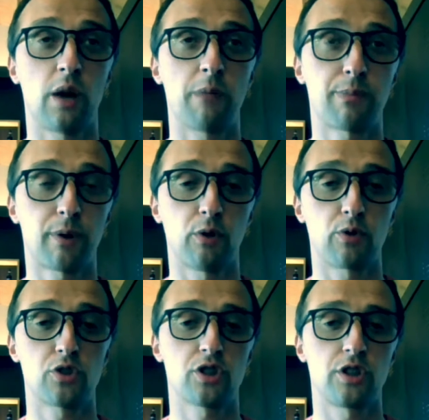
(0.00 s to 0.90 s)

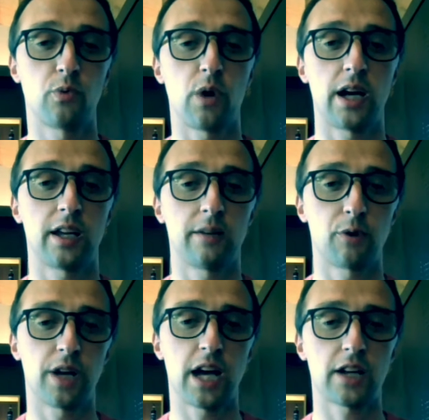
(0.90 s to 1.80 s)
approach wine
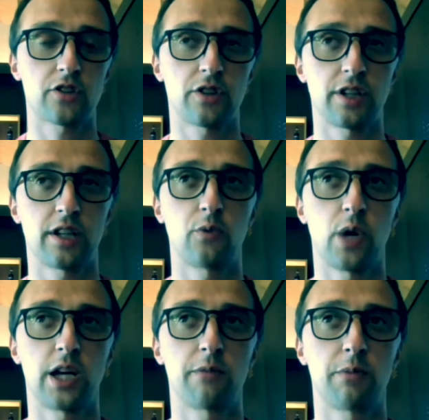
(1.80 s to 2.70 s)
production and
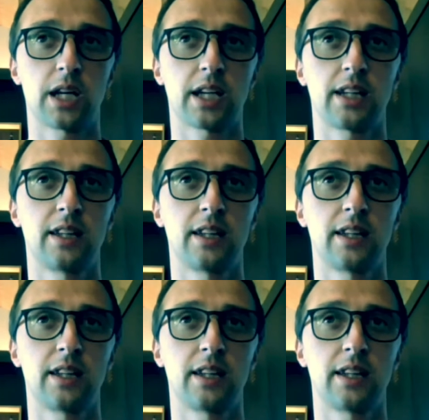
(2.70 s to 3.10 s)
wine market